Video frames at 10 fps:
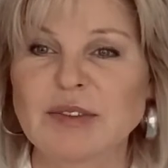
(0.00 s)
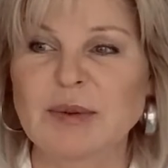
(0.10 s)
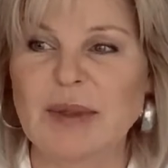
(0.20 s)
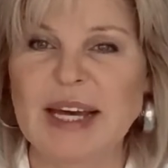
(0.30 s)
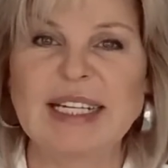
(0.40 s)

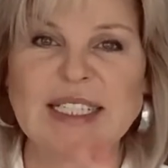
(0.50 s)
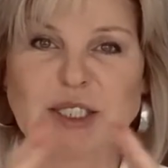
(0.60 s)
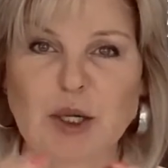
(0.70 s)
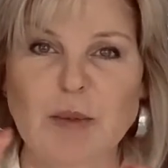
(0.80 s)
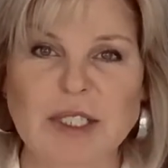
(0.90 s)
from that, it's
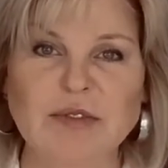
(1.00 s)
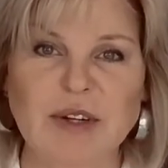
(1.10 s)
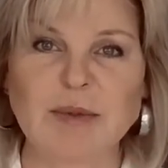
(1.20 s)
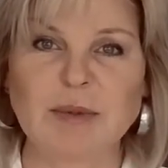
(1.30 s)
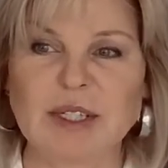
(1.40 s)
so much
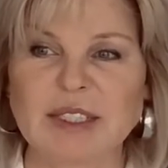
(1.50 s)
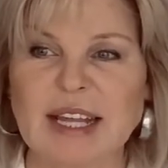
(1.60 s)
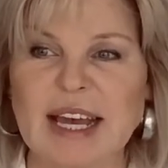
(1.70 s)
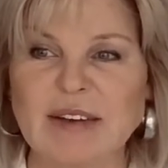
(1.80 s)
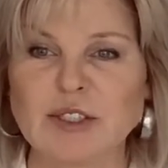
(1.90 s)
fun because
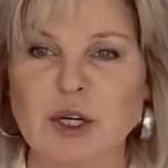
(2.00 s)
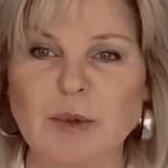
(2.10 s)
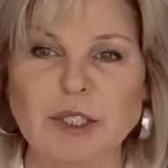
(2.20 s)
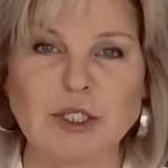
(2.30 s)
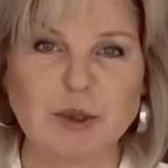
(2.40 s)
they have so
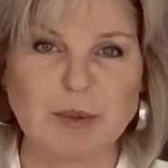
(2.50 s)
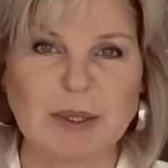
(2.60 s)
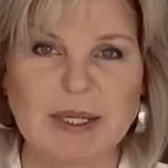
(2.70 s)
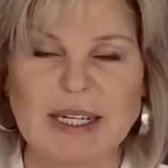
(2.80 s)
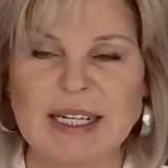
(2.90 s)
much
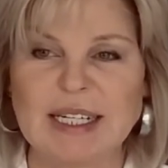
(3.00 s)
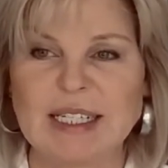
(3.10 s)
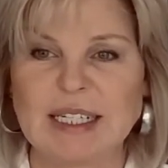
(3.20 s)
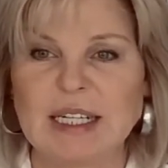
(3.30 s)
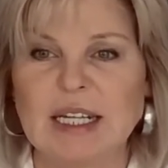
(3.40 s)
humor.
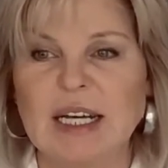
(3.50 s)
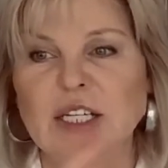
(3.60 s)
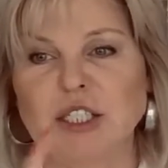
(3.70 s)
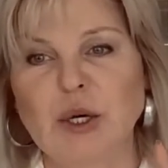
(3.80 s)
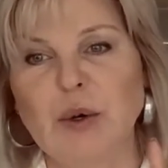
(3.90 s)

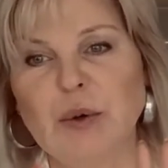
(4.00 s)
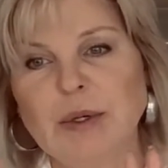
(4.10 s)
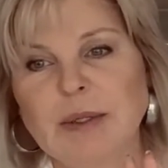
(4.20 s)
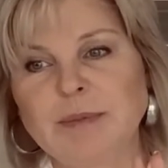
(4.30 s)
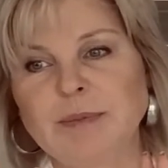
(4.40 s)
So
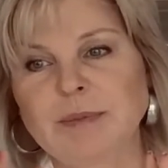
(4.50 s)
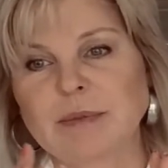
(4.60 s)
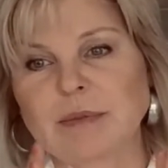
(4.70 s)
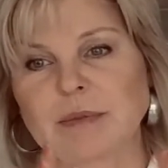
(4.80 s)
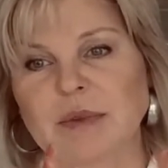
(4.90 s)

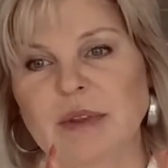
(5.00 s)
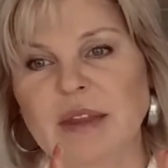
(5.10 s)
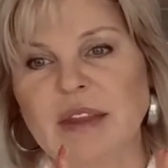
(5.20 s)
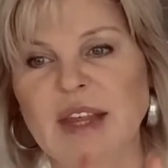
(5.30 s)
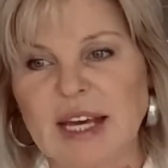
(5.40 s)

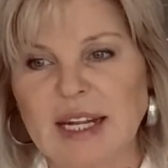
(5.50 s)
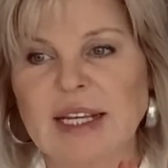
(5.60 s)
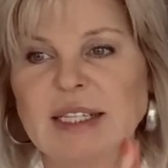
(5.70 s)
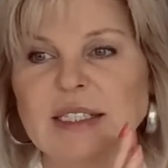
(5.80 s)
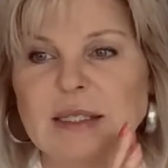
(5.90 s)
that
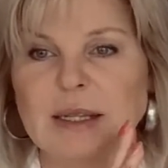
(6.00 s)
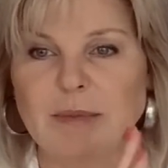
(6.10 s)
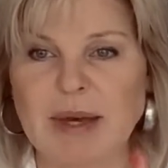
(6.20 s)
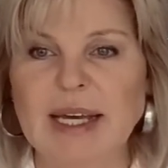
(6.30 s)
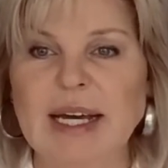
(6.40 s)
is the
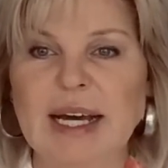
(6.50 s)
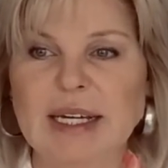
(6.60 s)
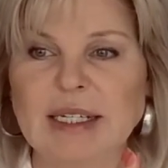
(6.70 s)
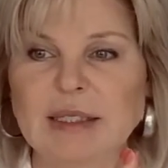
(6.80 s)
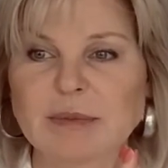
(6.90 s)
main
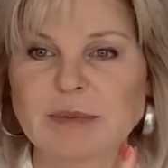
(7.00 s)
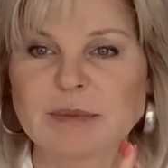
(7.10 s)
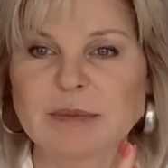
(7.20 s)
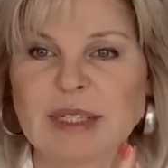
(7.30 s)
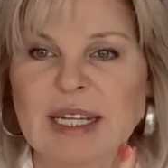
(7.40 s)
guide.
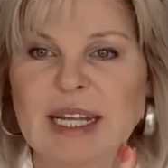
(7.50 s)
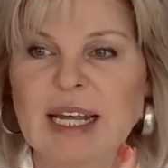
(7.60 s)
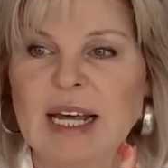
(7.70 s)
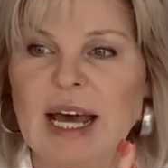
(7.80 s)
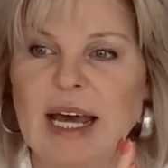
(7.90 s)

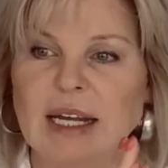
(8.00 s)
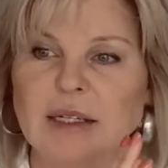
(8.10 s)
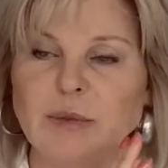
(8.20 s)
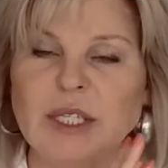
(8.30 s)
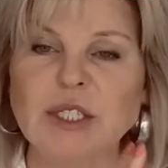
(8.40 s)

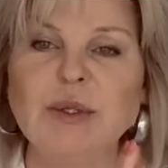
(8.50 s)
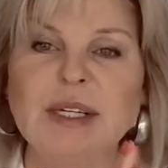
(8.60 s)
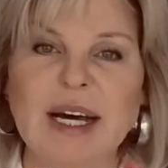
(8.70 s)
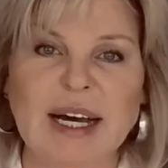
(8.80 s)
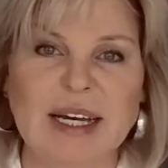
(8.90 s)
And when you
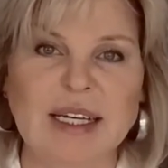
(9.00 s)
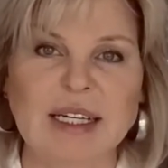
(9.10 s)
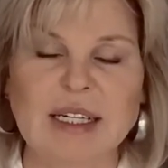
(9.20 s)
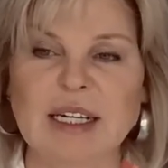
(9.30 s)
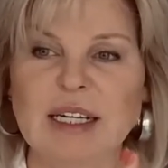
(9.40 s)
die,
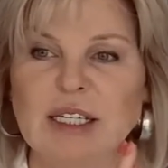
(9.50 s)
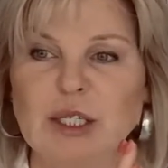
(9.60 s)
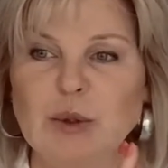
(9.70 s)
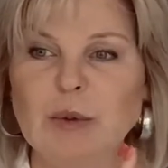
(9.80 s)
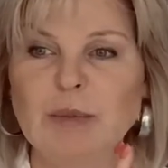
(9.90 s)

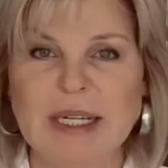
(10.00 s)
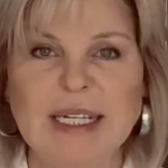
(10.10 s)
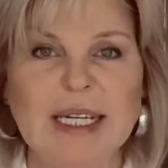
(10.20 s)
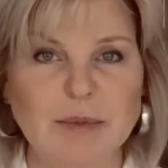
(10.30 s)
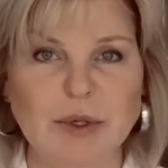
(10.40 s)
you will meet
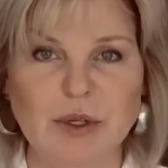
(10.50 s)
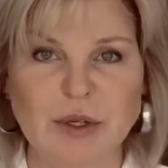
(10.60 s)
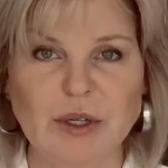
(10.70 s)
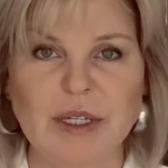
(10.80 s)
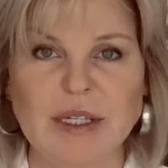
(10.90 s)
him or
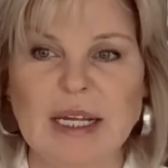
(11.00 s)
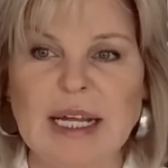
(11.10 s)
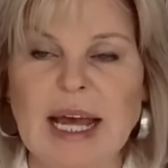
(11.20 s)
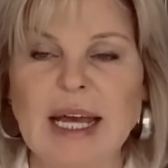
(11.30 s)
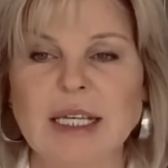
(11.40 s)
her,
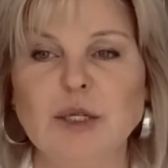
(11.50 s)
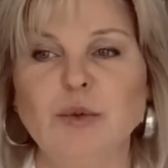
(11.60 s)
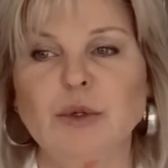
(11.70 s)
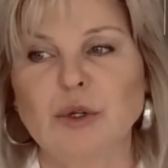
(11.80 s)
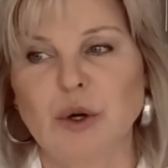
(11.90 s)
and you
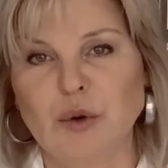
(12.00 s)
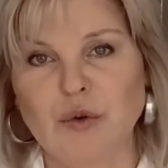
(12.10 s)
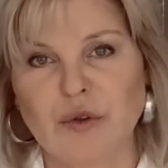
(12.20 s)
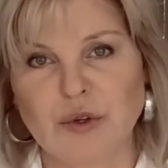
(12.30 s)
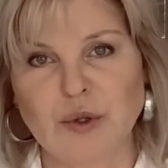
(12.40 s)
will go
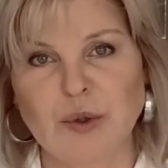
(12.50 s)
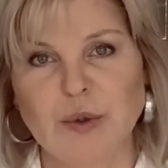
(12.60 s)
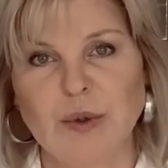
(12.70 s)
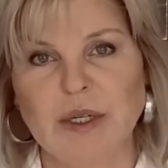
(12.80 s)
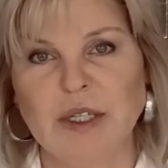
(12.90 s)

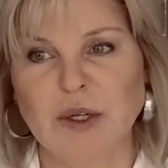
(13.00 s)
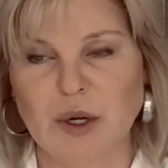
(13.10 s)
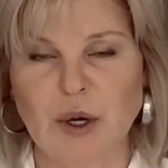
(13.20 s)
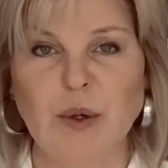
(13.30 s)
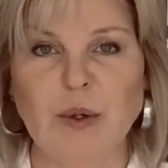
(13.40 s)
through your
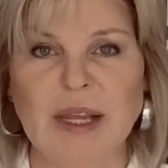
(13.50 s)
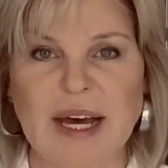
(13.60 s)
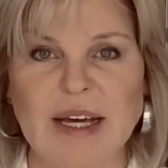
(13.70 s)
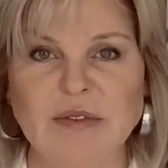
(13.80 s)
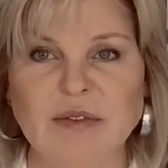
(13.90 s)
whole
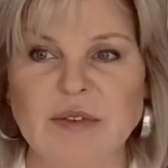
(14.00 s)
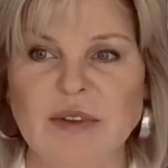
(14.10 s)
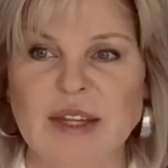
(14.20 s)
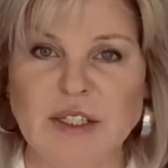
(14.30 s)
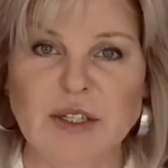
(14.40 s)
life
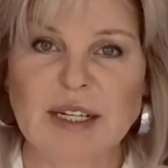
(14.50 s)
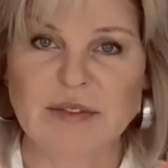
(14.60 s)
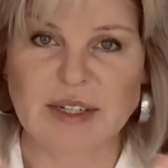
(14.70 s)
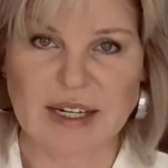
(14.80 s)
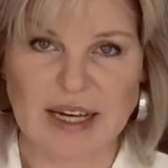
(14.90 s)
that you're
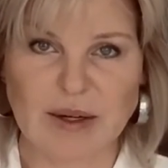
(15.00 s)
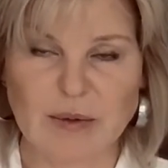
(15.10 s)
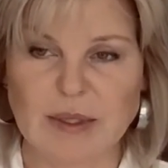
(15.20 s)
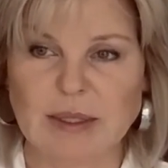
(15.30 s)
living now.